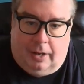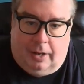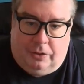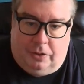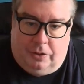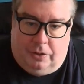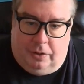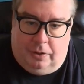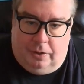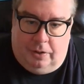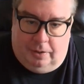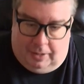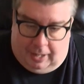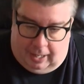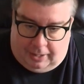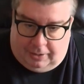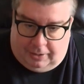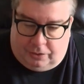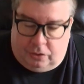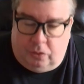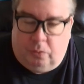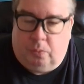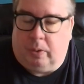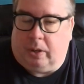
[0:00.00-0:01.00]
they
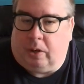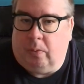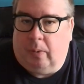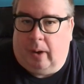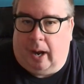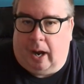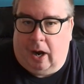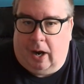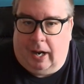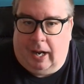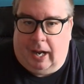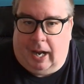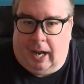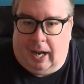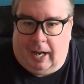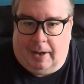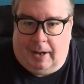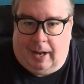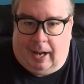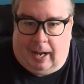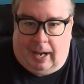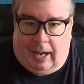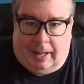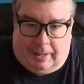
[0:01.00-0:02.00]
do require it,
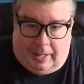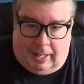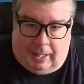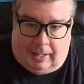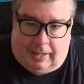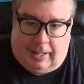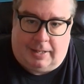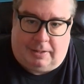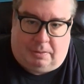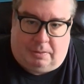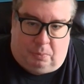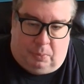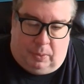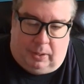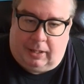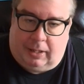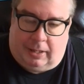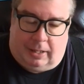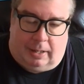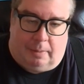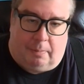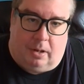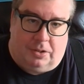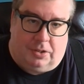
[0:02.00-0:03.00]
and I think that's really
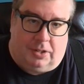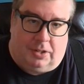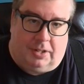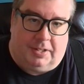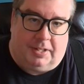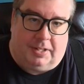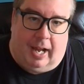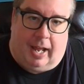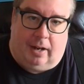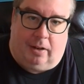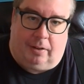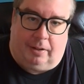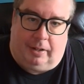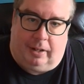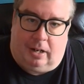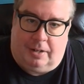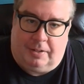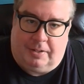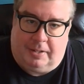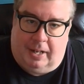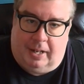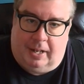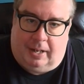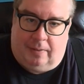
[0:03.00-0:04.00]
the emerging standard there,
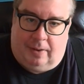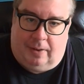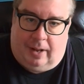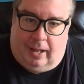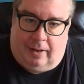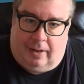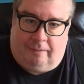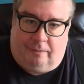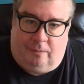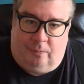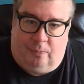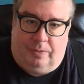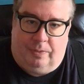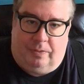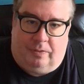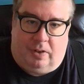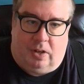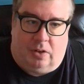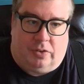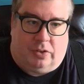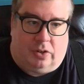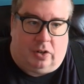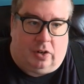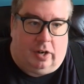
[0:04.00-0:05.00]
is that
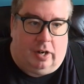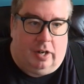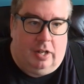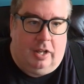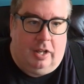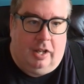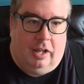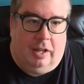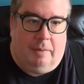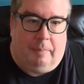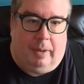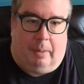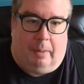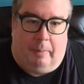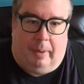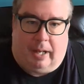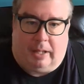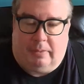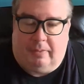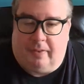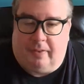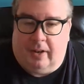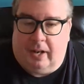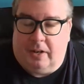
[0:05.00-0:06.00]
future
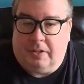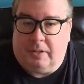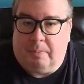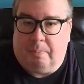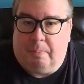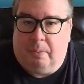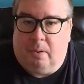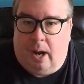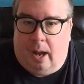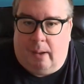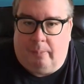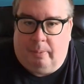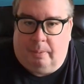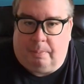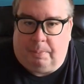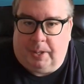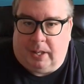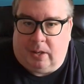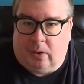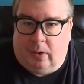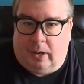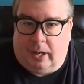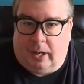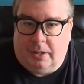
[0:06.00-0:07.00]
mailbox providers are probably
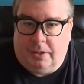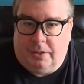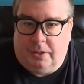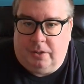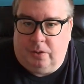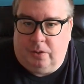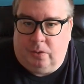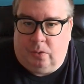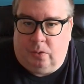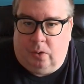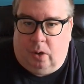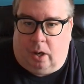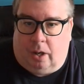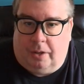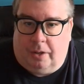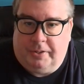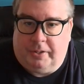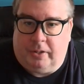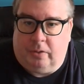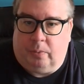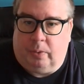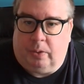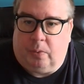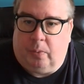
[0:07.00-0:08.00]
going to
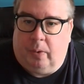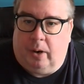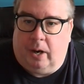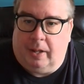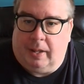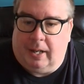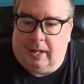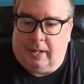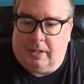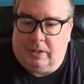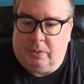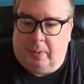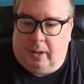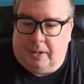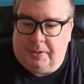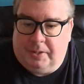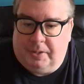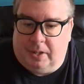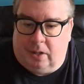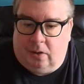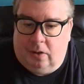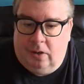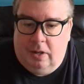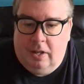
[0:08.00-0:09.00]
also require that as well.
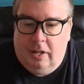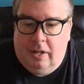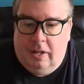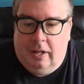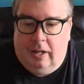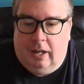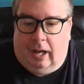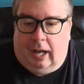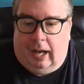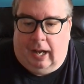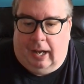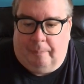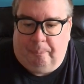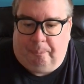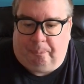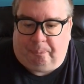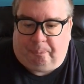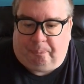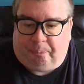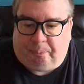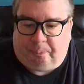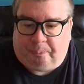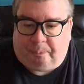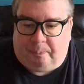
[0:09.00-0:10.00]
So
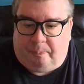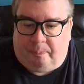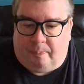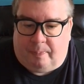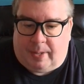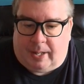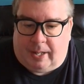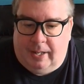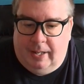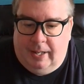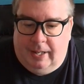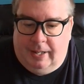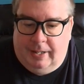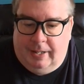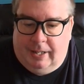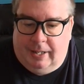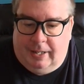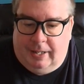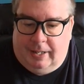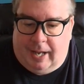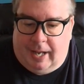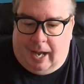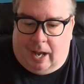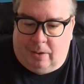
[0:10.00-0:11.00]
the
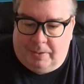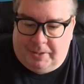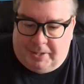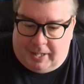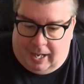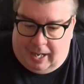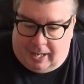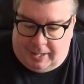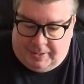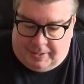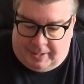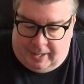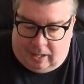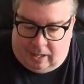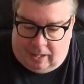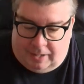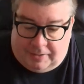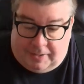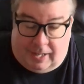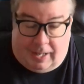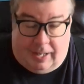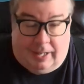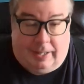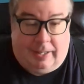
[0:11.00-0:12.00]
downsides there is
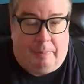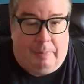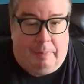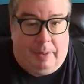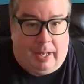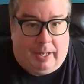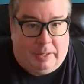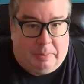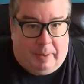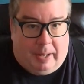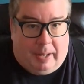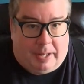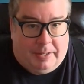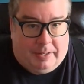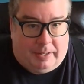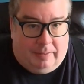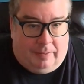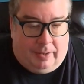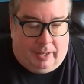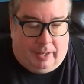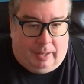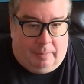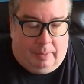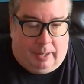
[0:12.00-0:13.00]
that it can be expensive.
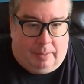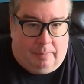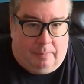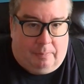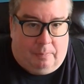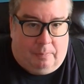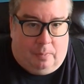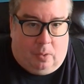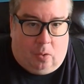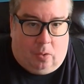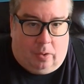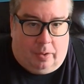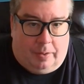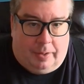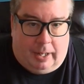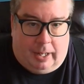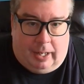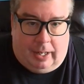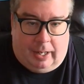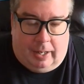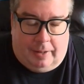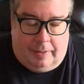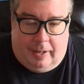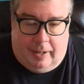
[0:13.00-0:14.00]
It can be more
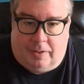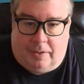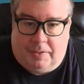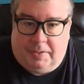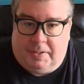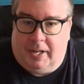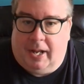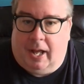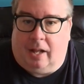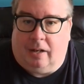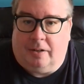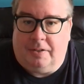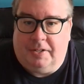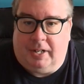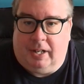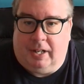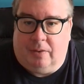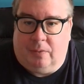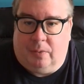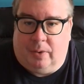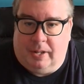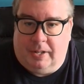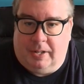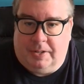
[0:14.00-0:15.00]
than $1,000 to
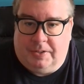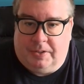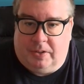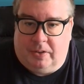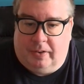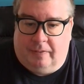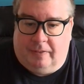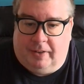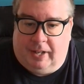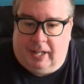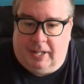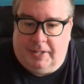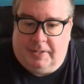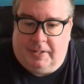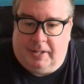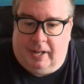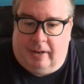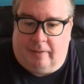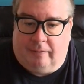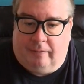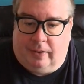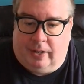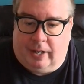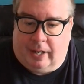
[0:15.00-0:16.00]
get one of these certificates
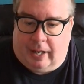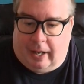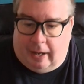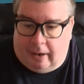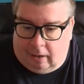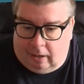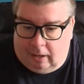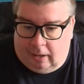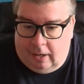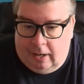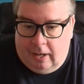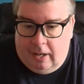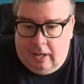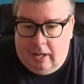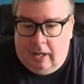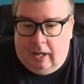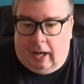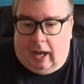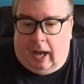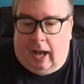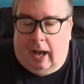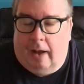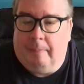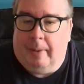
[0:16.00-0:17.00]
every year,
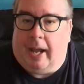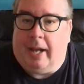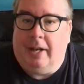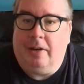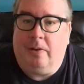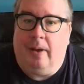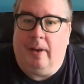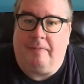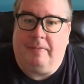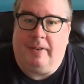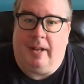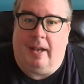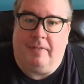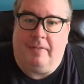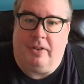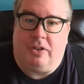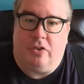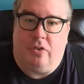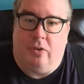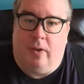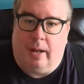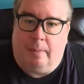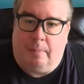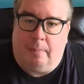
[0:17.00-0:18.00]
and you have to have a
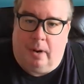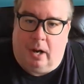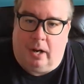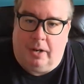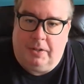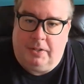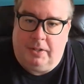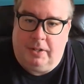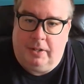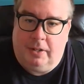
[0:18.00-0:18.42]
trademarked